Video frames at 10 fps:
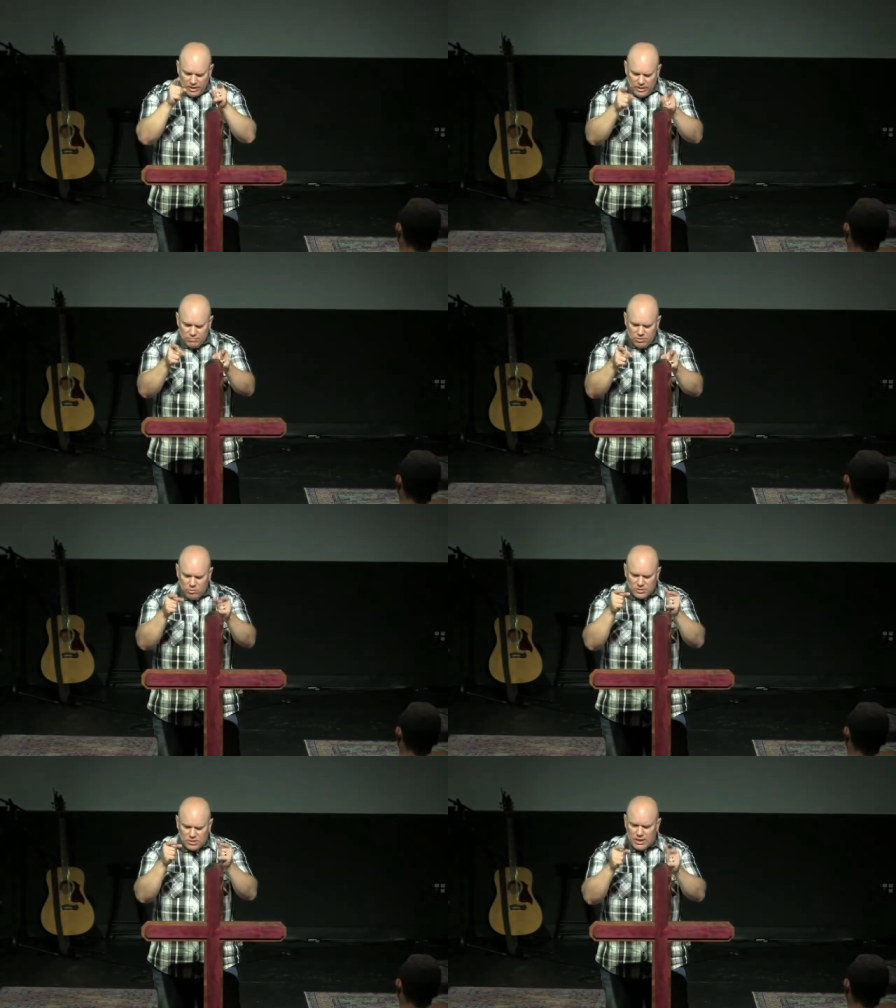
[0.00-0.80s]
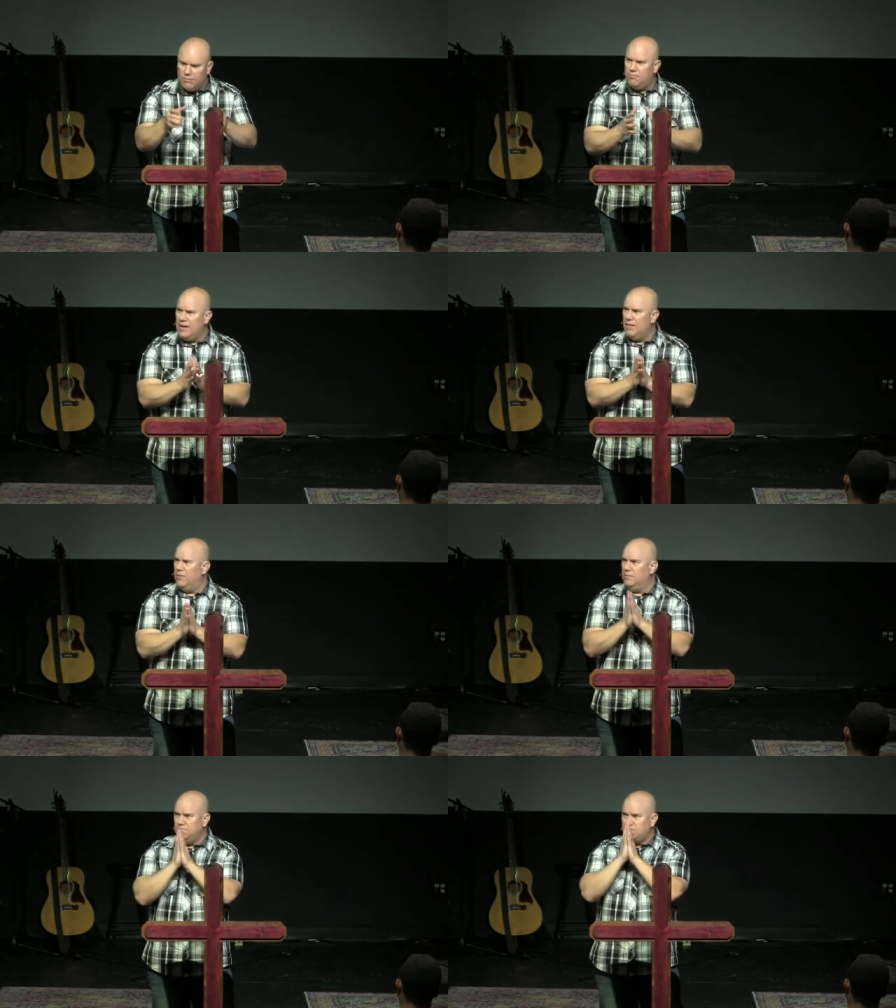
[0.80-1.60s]
to influence our
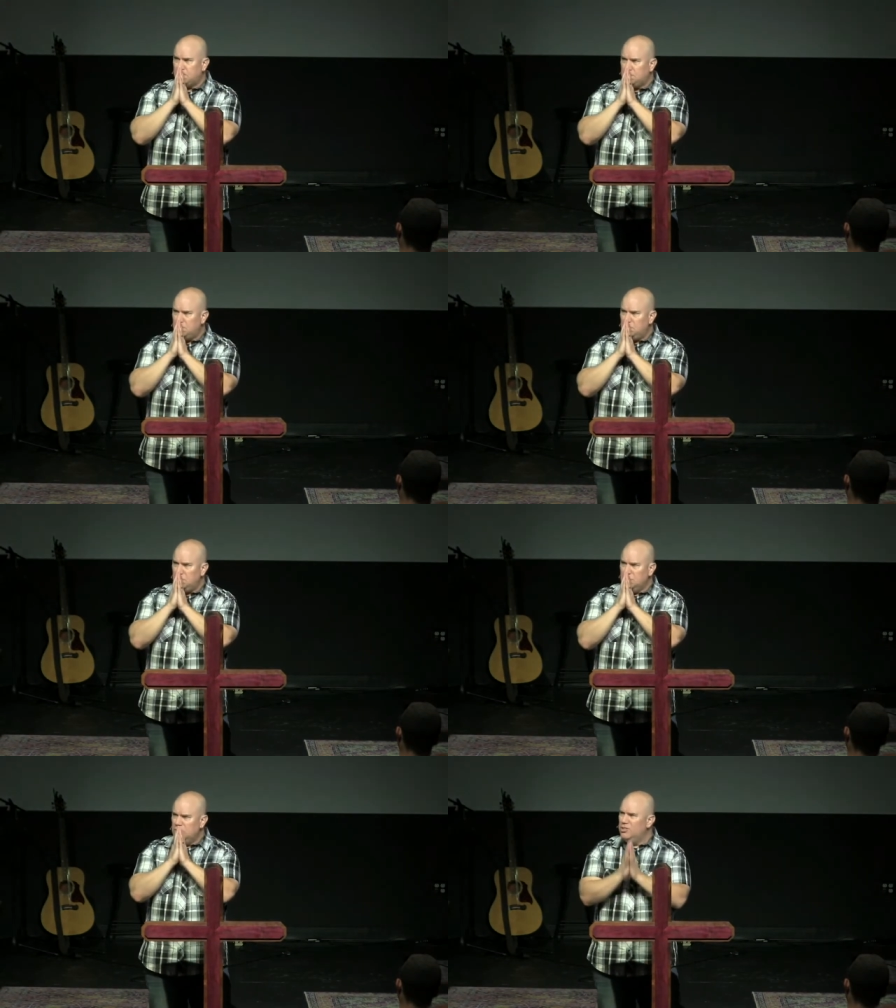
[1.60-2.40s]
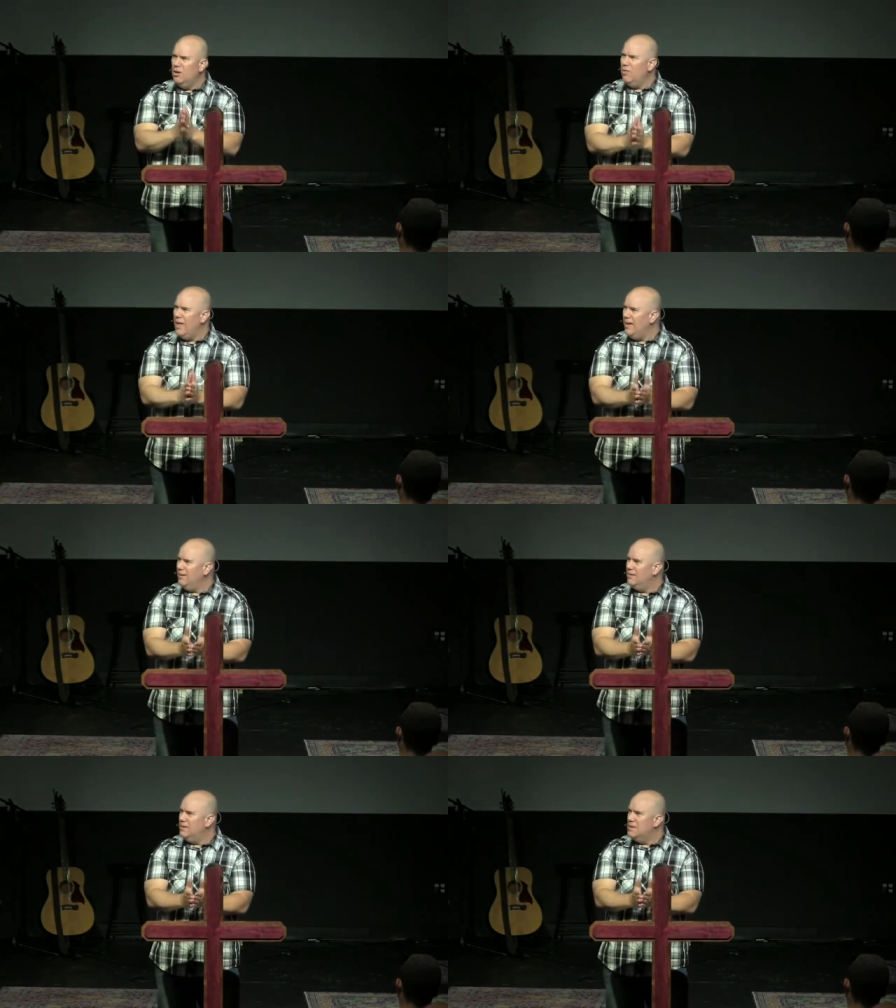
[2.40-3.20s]
faith. Did you know that?
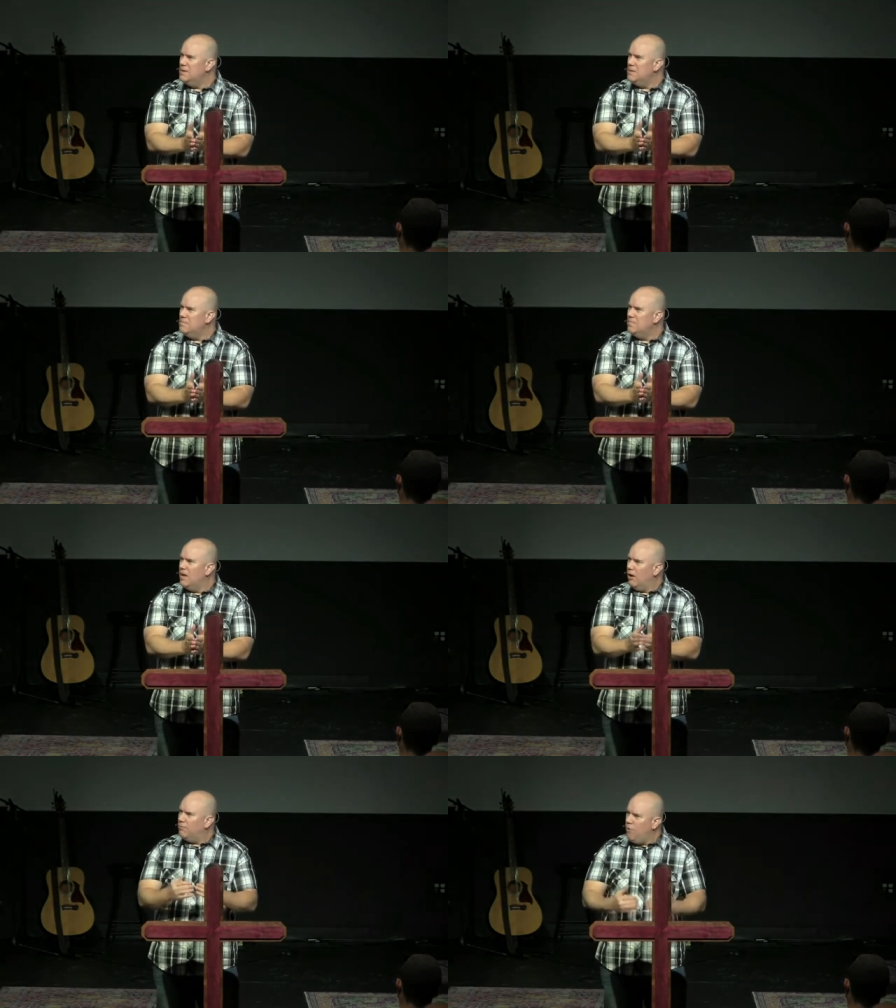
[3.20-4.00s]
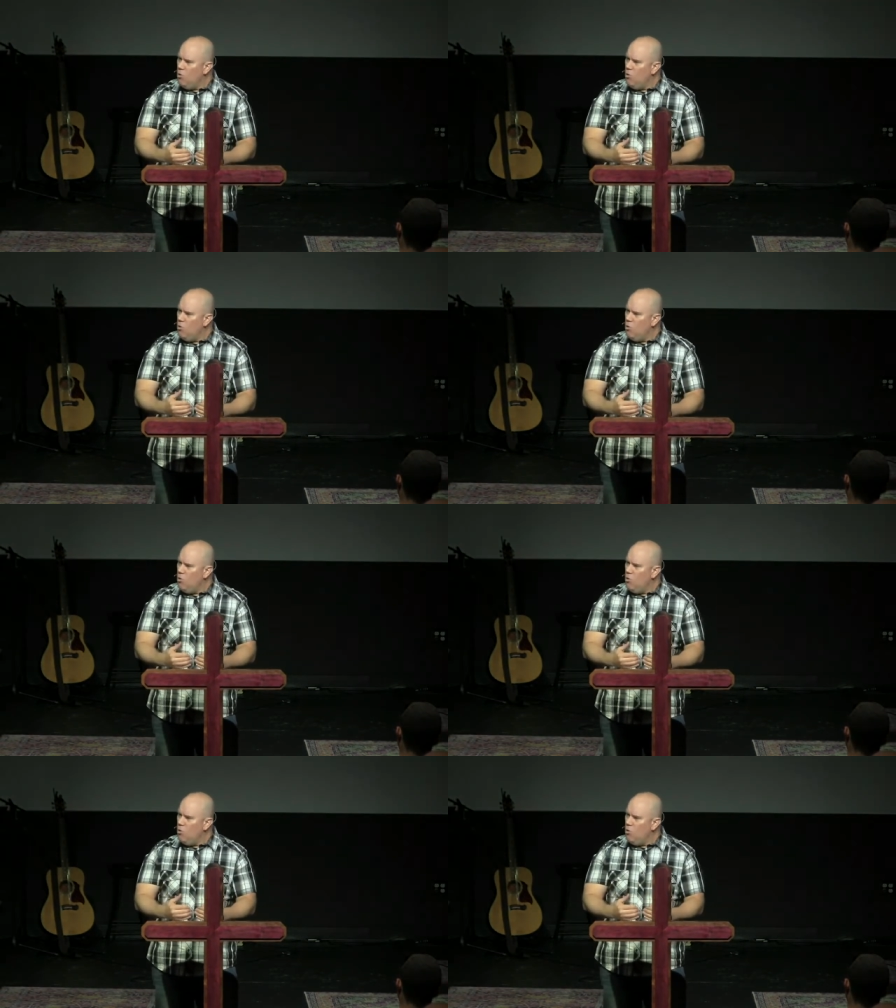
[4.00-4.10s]
Our